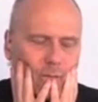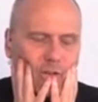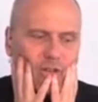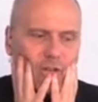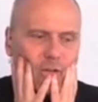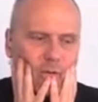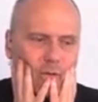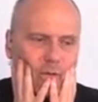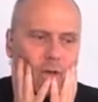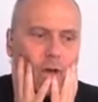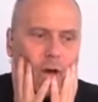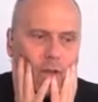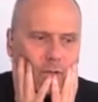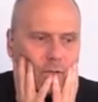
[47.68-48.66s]
What you doing?
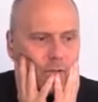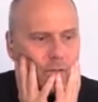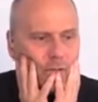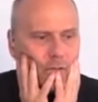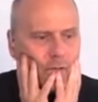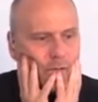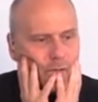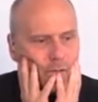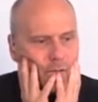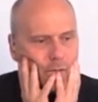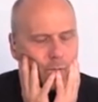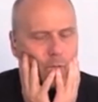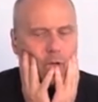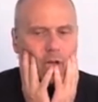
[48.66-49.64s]
Nothing.
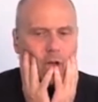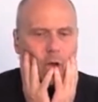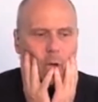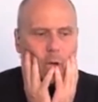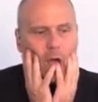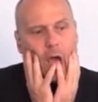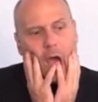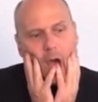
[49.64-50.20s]
Where are you going?